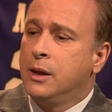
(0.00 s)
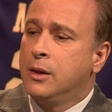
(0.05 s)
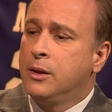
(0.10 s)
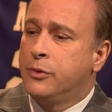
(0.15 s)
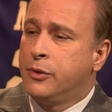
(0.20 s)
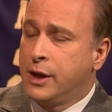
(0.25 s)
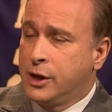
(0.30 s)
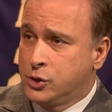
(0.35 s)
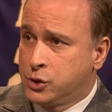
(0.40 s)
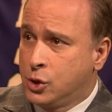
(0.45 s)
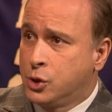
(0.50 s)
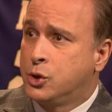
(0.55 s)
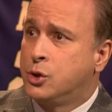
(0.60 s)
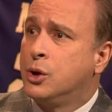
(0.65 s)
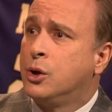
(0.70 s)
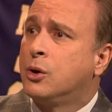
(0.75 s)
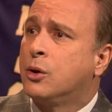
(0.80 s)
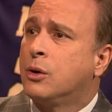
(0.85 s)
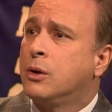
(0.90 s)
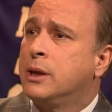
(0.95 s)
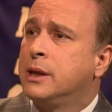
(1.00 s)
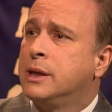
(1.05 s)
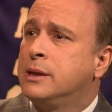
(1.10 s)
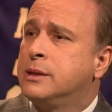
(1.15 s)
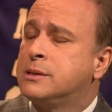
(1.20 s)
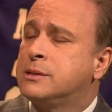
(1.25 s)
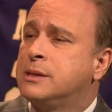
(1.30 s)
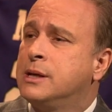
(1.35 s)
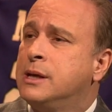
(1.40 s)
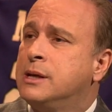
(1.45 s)
Things looked good early in
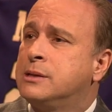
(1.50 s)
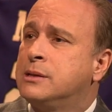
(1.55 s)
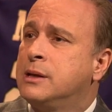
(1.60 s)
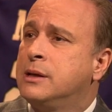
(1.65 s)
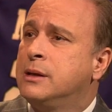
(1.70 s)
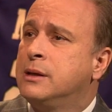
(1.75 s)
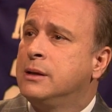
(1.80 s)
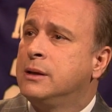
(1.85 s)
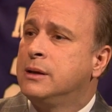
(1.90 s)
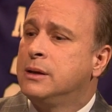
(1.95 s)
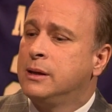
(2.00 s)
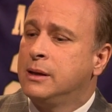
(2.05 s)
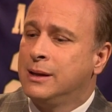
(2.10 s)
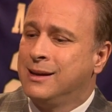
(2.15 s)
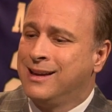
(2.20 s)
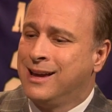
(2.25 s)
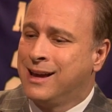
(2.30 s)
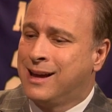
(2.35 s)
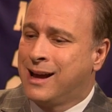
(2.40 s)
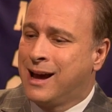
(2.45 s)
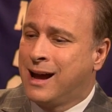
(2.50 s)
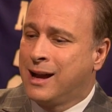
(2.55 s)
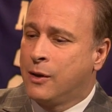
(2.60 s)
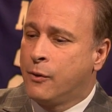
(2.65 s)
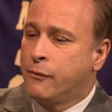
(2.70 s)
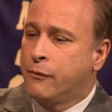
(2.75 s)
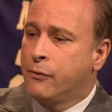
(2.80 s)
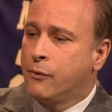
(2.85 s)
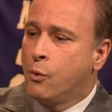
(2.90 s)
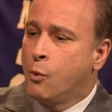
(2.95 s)
the season. It kind
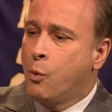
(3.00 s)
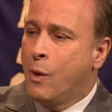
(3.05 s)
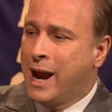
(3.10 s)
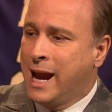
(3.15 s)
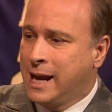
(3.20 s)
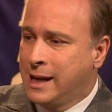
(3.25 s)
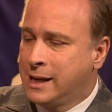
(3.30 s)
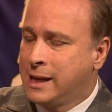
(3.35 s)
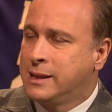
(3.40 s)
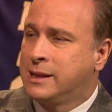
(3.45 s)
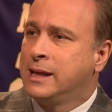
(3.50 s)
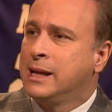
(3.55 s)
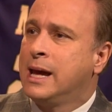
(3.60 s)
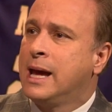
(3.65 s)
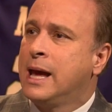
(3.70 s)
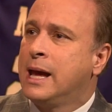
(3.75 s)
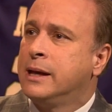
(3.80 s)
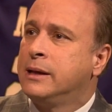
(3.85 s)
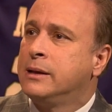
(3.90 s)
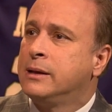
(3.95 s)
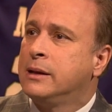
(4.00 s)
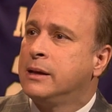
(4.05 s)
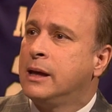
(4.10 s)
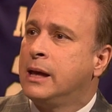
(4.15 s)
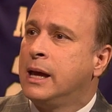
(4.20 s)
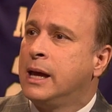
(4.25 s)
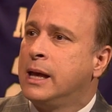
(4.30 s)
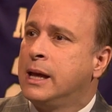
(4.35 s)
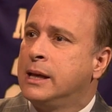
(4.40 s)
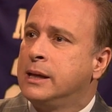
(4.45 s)
of waned at the end,
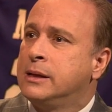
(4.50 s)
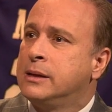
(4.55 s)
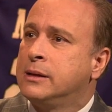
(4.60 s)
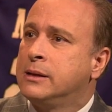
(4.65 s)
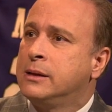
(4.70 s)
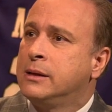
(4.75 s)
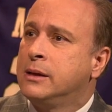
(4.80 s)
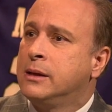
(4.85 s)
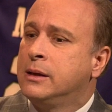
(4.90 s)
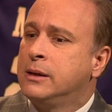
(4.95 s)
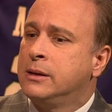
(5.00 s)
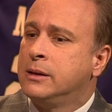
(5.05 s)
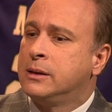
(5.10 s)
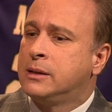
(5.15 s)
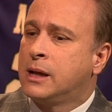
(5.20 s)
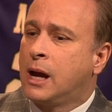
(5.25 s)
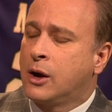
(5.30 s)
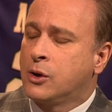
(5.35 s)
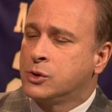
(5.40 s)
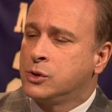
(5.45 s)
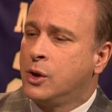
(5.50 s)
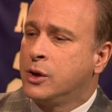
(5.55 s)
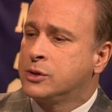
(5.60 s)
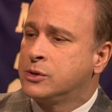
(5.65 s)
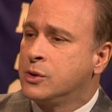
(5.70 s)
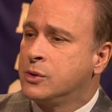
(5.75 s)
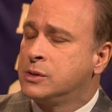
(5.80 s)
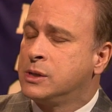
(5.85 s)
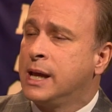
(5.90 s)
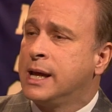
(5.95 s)
and the Tigers lost
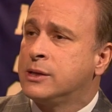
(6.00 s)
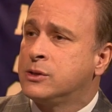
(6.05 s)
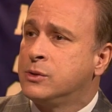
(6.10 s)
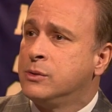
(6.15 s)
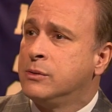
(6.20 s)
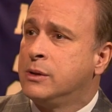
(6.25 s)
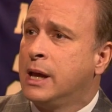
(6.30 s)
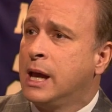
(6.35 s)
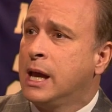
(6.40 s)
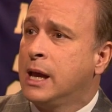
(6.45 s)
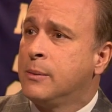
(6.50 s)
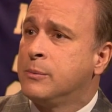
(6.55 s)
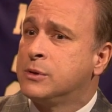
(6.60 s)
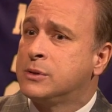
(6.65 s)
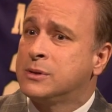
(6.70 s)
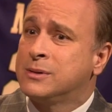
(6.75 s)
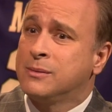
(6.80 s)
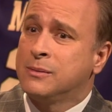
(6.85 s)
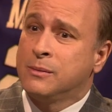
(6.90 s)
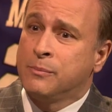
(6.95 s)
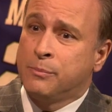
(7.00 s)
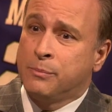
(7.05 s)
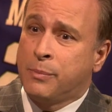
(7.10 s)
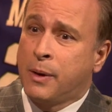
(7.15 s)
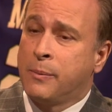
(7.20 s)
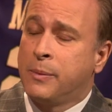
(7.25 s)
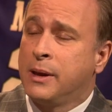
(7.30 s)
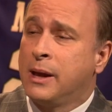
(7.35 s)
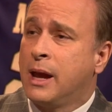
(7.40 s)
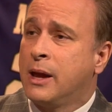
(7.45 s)
those last two games
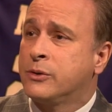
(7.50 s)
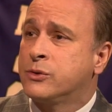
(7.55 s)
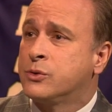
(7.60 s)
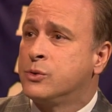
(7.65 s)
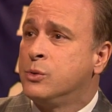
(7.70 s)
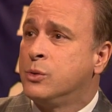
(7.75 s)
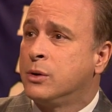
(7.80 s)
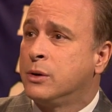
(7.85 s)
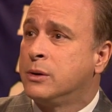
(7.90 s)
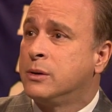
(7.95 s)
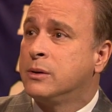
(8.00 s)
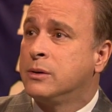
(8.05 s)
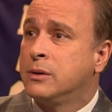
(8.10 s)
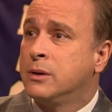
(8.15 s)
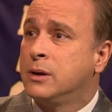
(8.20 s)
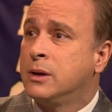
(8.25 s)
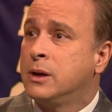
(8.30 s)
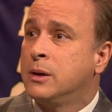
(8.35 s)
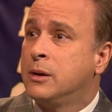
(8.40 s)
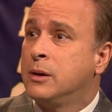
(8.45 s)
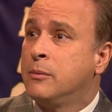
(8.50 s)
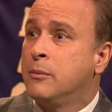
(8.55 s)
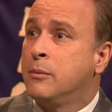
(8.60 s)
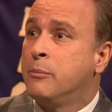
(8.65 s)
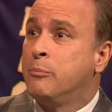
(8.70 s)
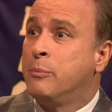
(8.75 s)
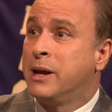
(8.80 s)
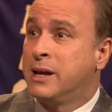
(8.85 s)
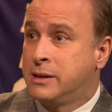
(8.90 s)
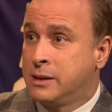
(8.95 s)
by being outscored uh,
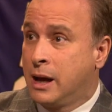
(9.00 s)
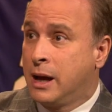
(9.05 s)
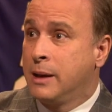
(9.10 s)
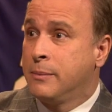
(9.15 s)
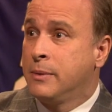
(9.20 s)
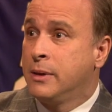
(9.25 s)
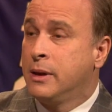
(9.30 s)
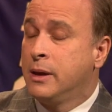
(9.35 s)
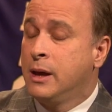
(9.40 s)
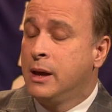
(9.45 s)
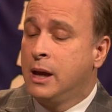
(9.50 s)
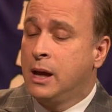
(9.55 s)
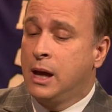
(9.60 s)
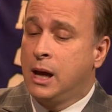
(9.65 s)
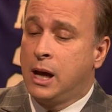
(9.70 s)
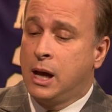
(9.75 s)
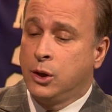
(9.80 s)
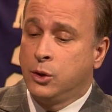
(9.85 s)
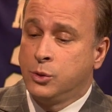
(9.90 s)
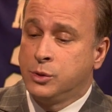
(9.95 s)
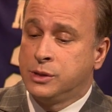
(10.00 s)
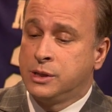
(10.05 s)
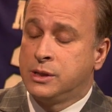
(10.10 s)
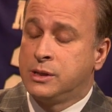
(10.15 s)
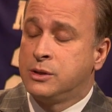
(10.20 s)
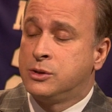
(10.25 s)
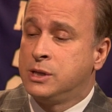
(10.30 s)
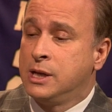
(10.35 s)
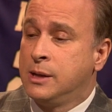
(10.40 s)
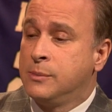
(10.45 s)
big time, mm-hmm. uh, losing
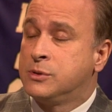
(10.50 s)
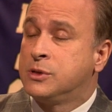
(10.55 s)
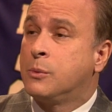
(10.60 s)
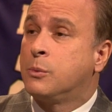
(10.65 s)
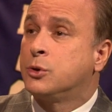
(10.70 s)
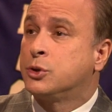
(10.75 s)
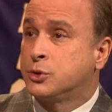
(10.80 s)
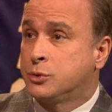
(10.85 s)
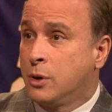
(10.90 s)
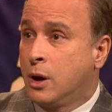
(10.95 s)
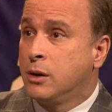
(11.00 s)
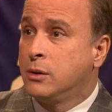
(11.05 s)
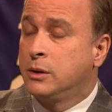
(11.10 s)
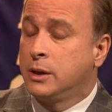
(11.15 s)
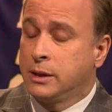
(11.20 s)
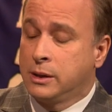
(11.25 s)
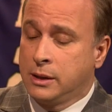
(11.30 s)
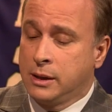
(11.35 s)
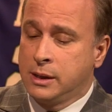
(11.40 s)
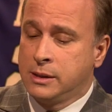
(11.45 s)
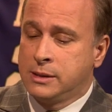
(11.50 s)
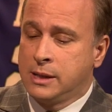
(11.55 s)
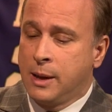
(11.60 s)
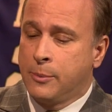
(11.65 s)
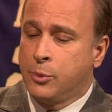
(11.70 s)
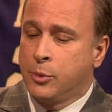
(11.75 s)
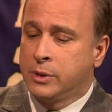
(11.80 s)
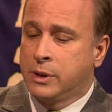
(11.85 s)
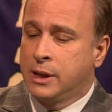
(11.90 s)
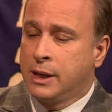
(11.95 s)
to teams that were struggling in
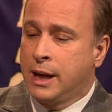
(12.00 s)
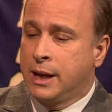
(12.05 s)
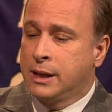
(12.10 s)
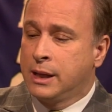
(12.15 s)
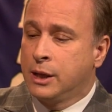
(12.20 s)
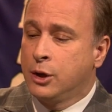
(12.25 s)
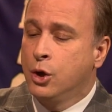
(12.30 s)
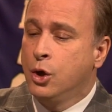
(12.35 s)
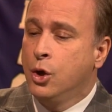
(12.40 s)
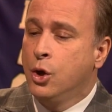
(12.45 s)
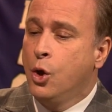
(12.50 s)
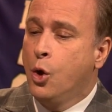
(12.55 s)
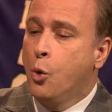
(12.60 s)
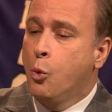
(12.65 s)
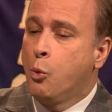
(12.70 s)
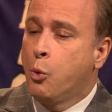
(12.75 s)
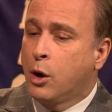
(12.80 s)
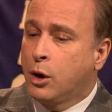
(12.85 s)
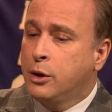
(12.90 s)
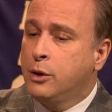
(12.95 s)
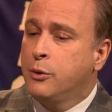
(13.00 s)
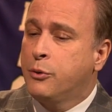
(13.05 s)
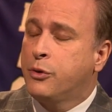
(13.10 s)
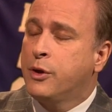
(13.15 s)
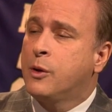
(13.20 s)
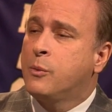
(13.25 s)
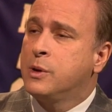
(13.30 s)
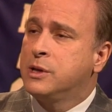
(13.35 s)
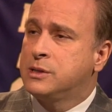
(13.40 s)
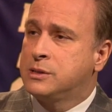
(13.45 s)
Temple and Connecticut. Where do you
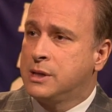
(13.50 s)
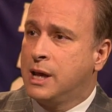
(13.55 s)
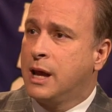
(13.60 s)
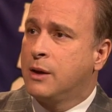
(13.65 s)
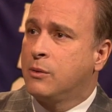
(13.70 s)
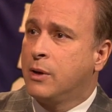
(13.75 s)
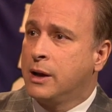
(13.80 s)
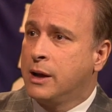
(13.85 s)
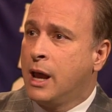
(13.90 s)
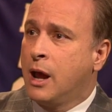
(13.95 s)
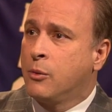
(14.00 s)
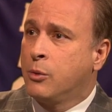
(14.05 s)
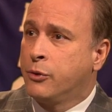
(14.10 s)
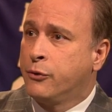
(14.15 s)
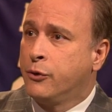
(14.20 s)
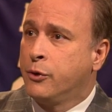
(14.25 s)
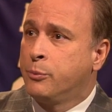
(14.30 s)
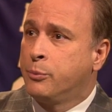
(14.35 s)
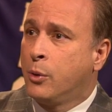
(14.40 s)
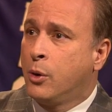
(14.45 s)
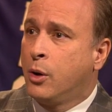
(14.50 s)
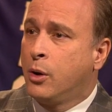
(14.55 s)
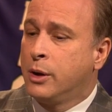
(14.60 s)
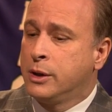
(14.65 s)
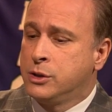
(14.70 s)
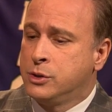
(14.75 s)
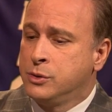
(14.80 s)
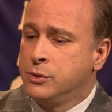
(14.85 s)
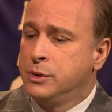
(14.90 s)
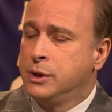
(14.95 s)
think we stand right now with football
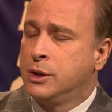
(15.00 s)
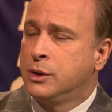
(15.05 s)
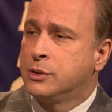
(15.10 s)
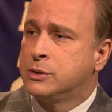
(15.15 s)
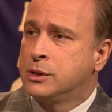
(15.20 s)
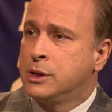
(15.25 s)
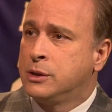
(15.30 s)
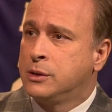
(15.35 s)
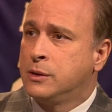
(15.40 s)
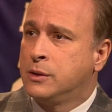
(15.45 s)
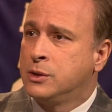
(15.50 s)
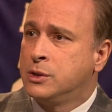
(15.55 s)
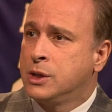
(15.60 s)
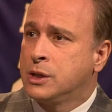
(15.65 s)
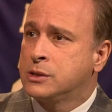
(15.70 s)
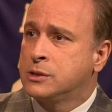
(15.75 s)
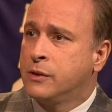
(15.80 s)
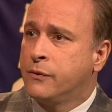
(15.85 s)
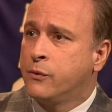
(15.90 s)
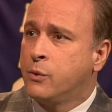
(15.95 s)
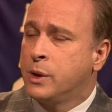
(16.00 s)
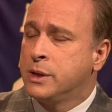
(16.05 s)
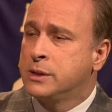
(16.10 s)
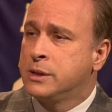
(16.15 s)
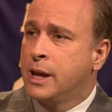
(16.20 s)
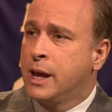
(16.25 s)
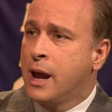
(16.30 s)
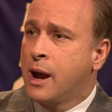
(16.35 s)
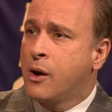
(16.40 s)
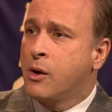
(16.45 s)
and two years into the Justin
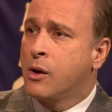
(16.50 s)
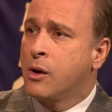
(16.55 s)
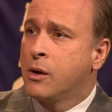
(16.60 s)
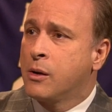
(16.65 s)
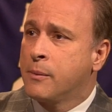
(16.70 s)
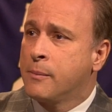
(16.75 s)
Fuente era?